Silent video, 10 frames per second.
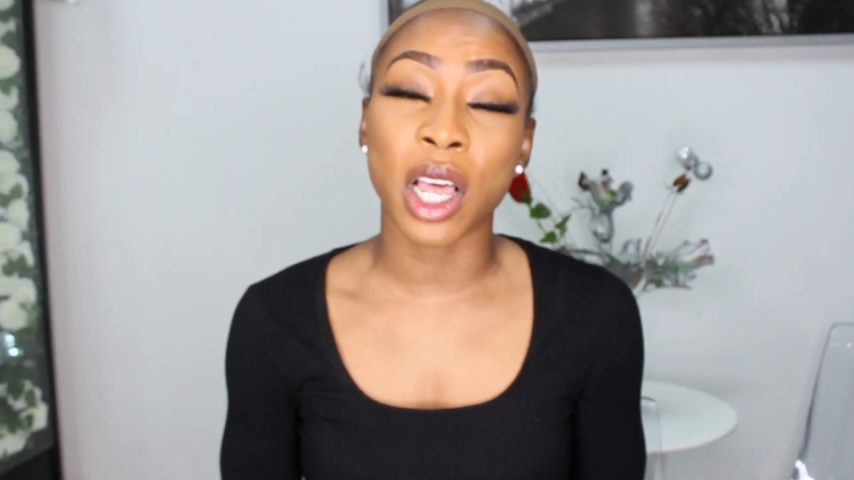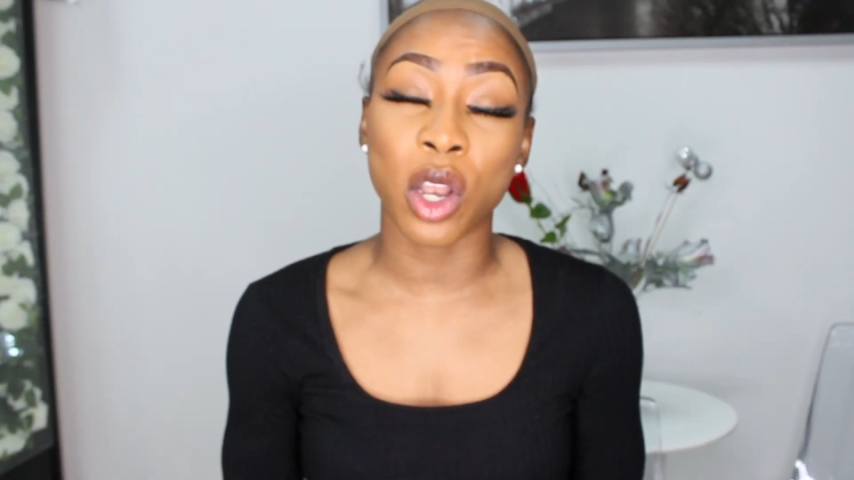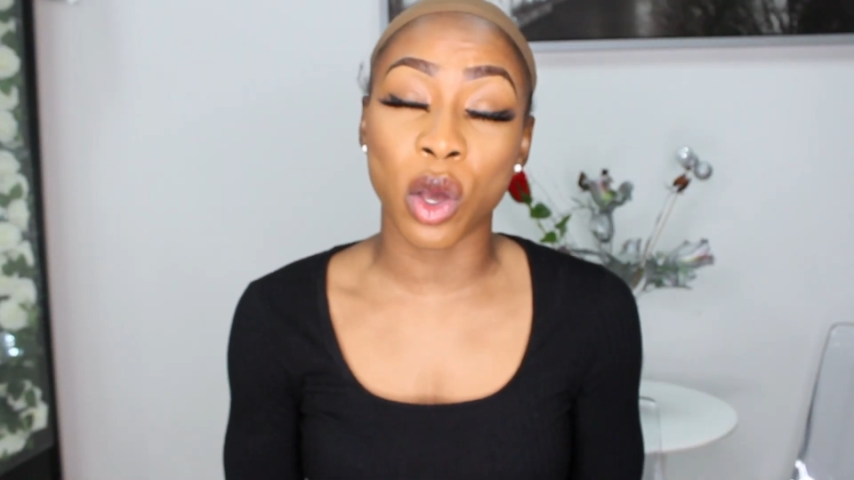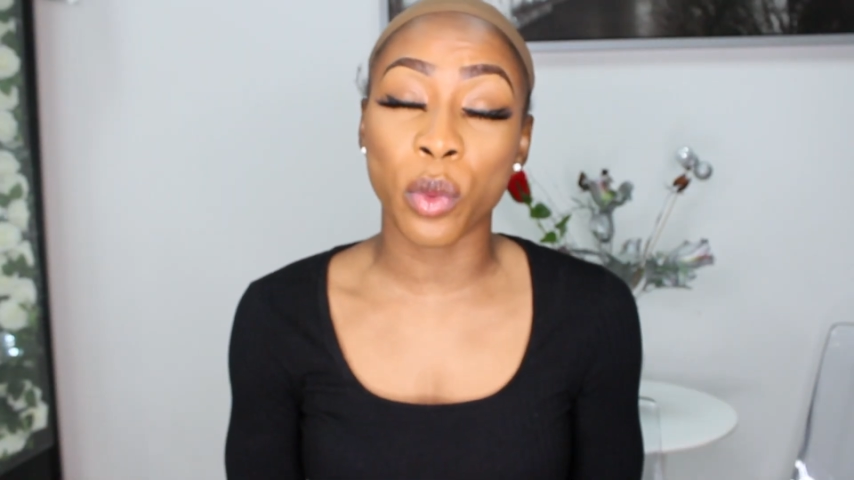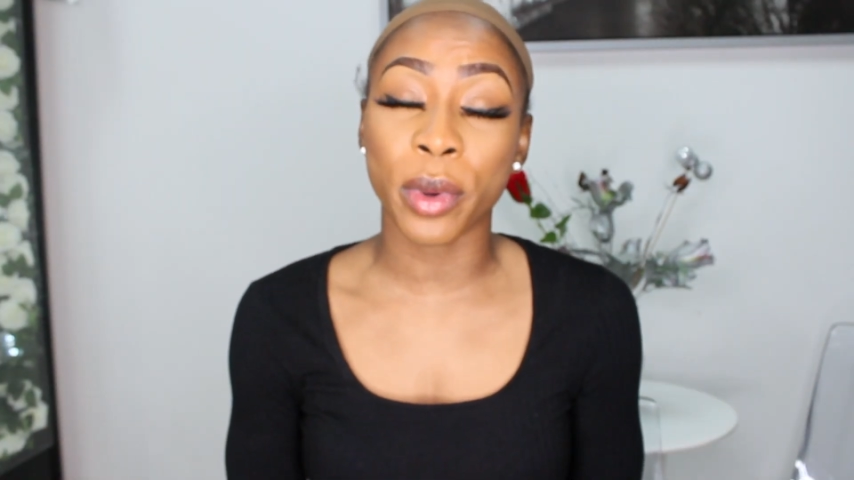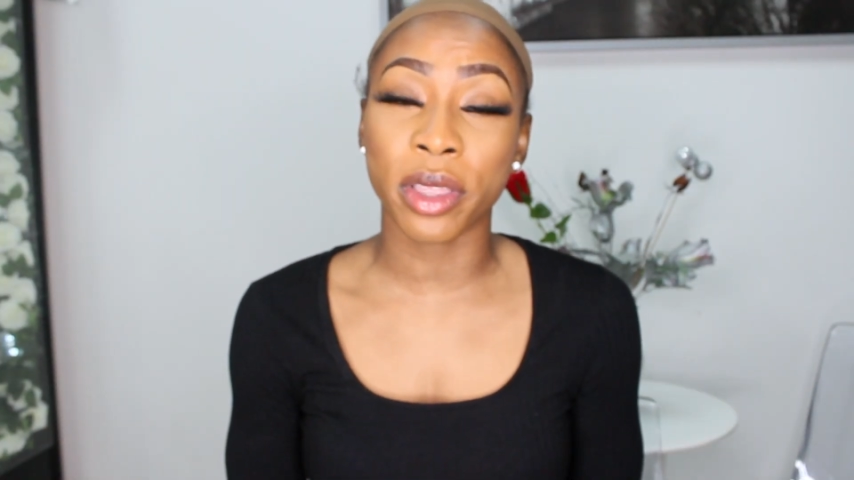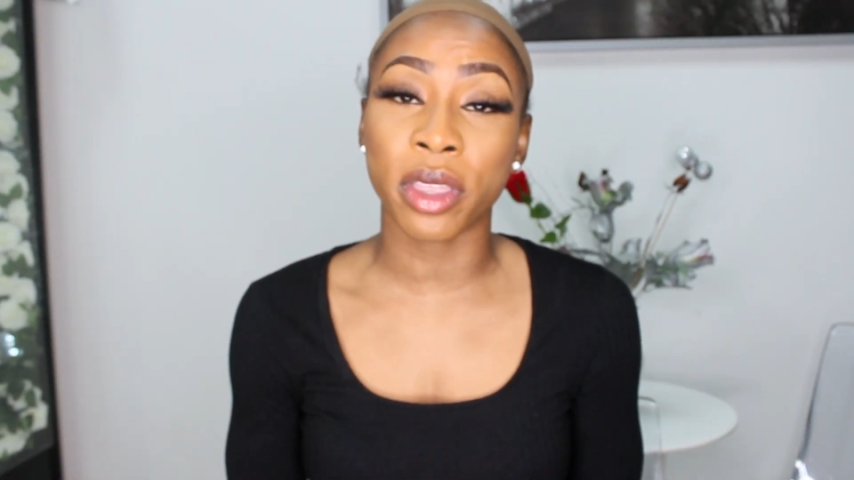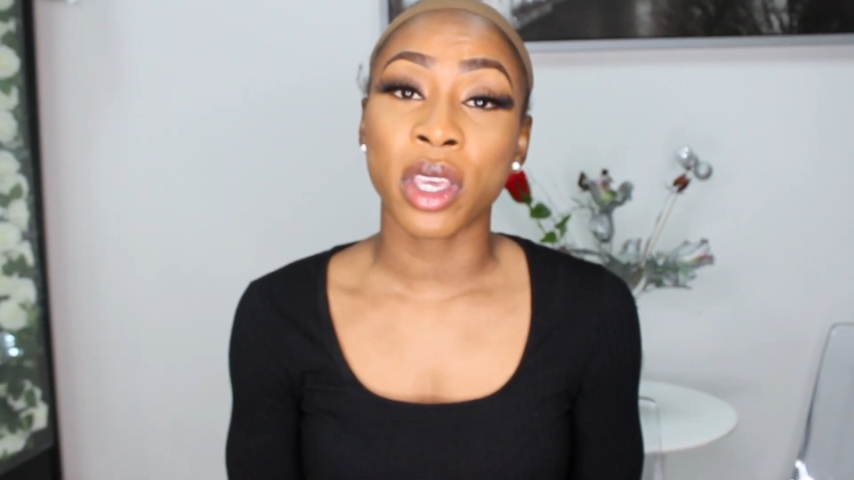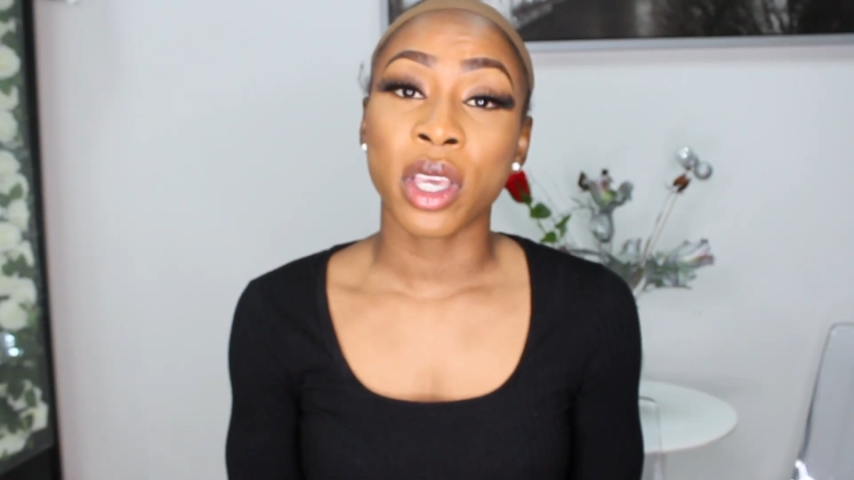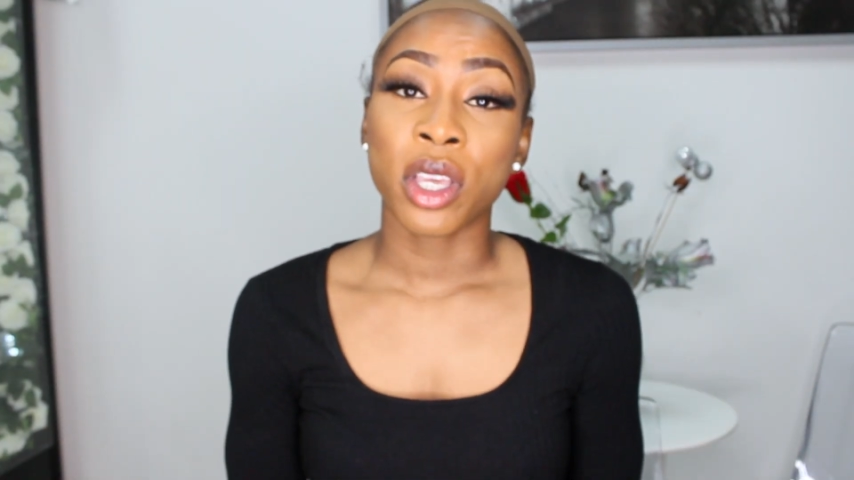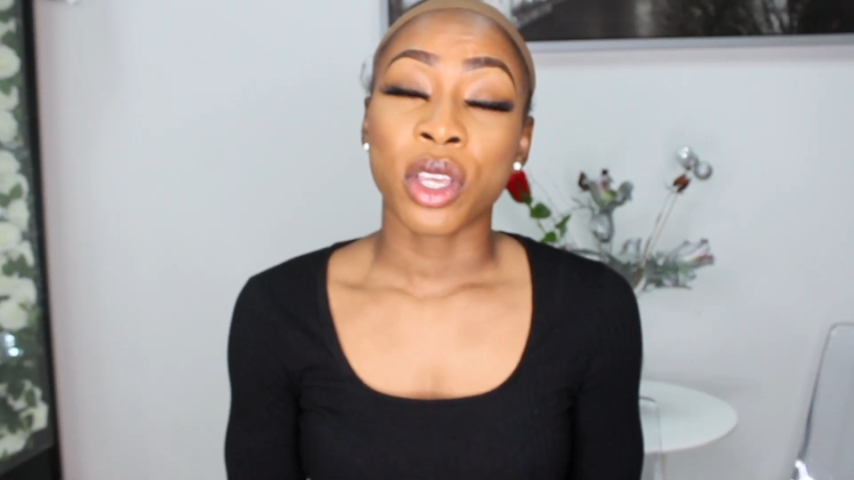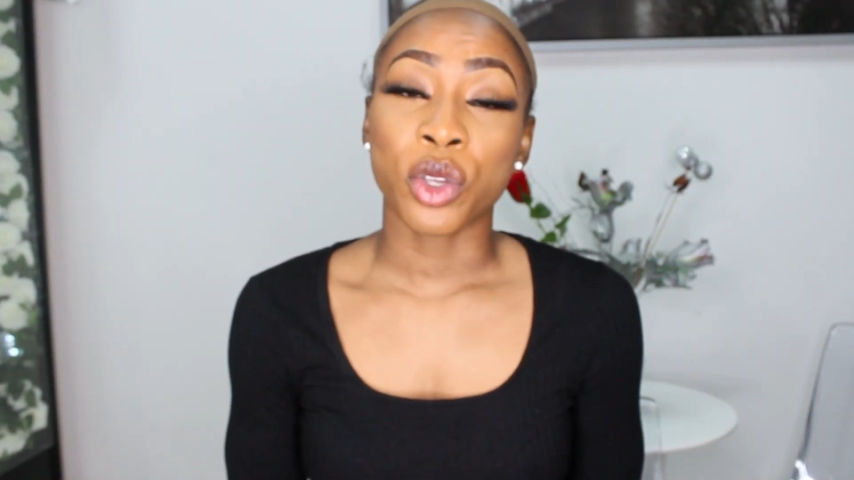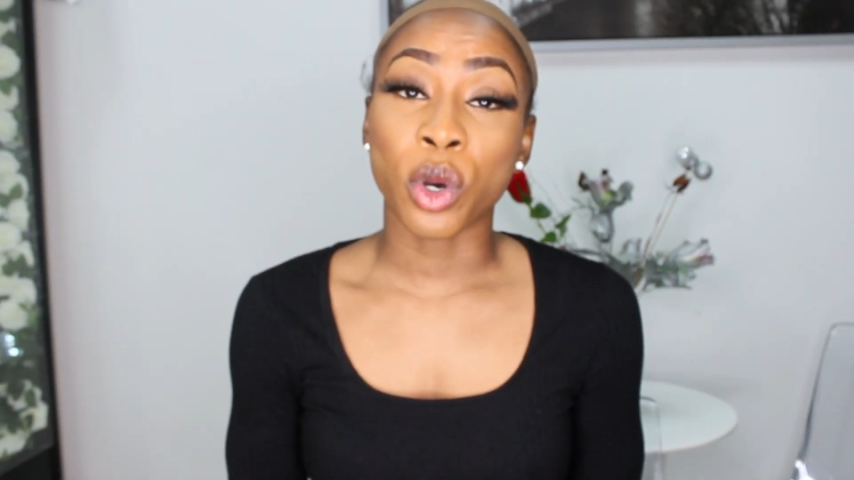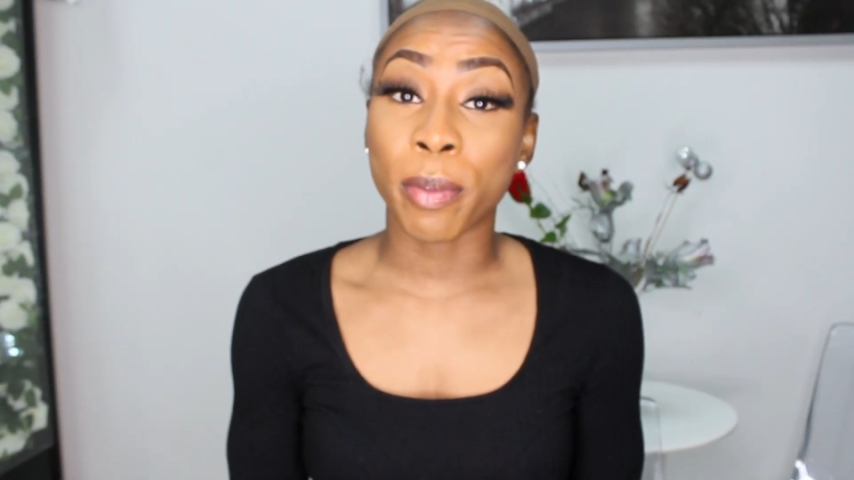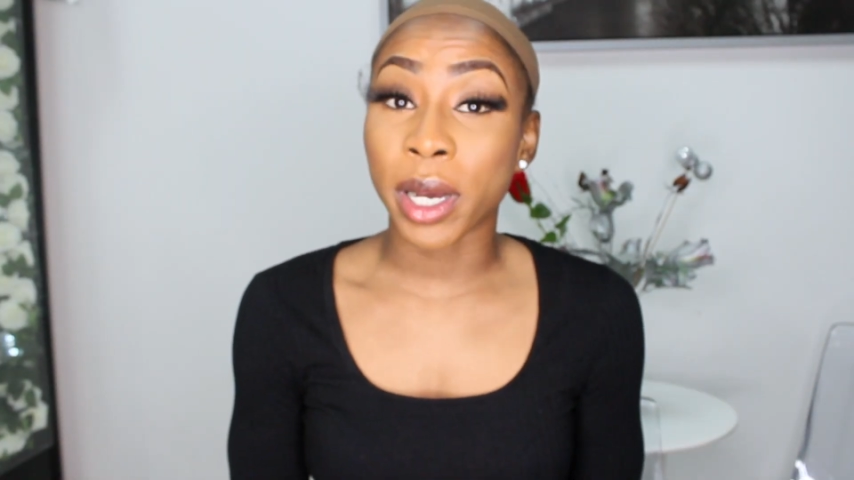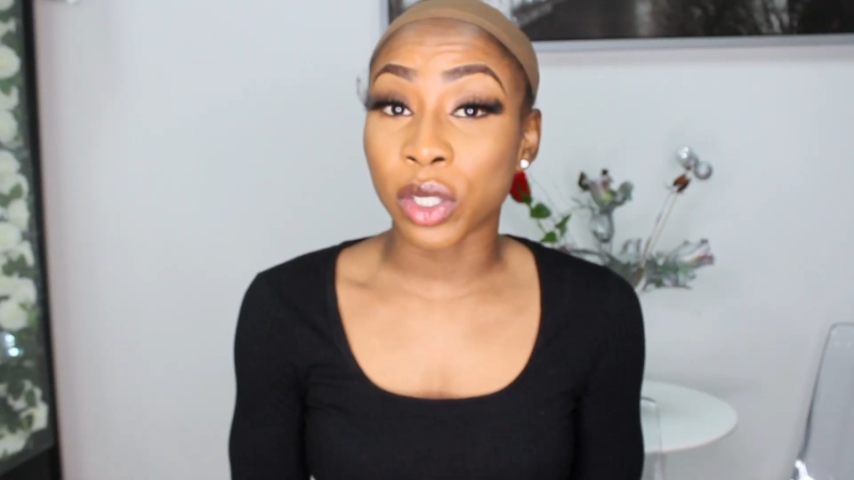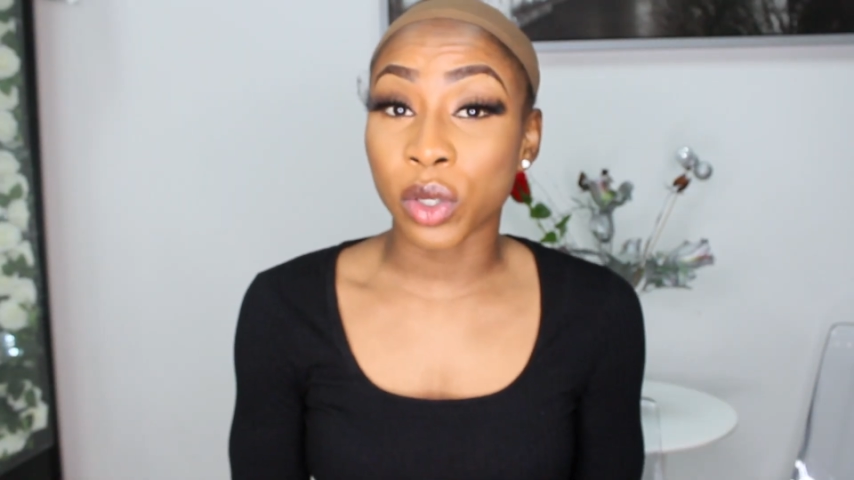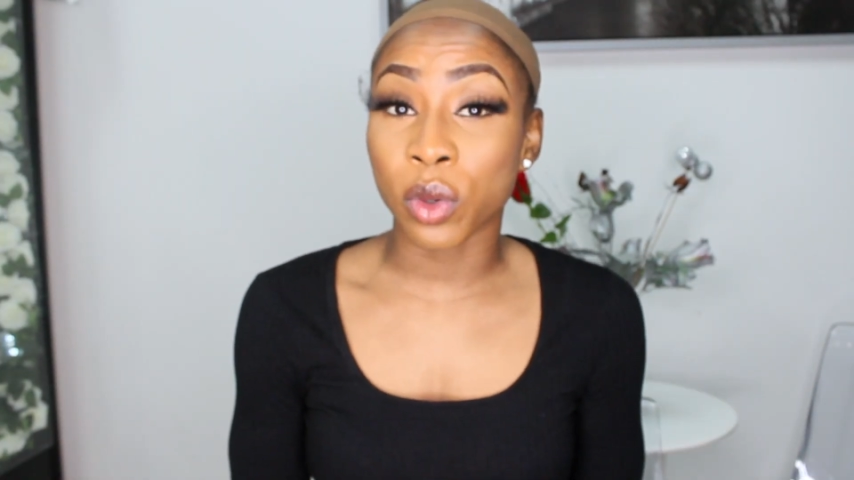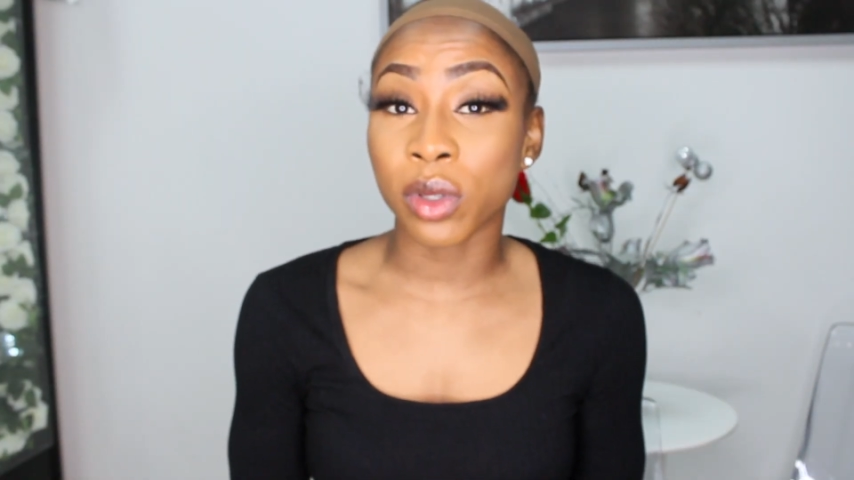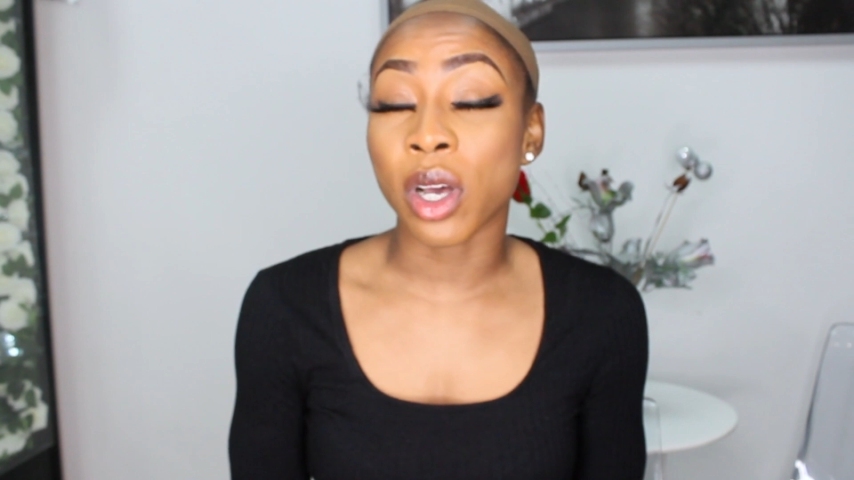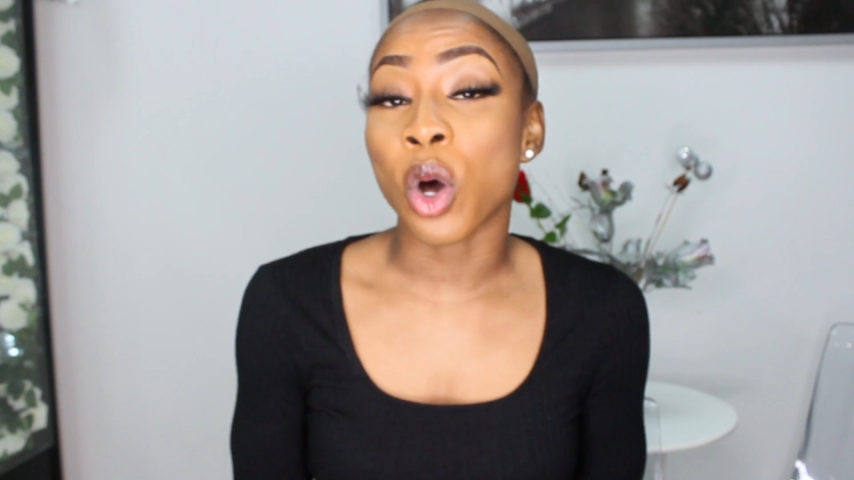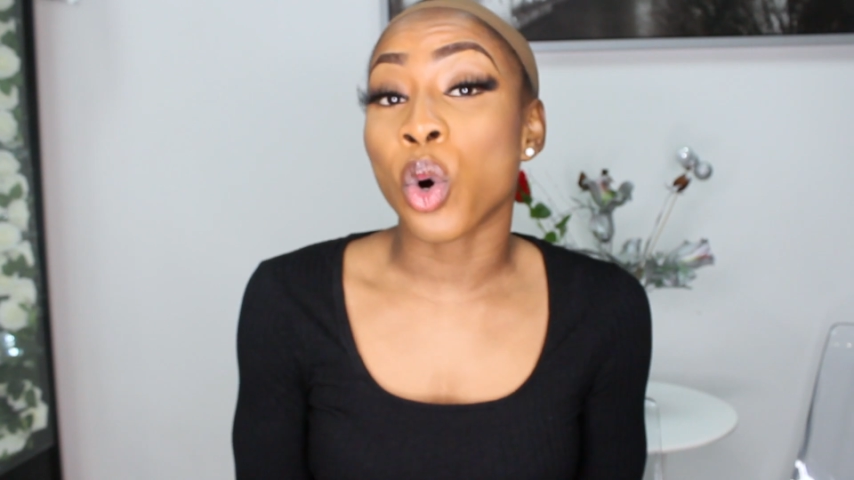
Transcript: along with your bundles,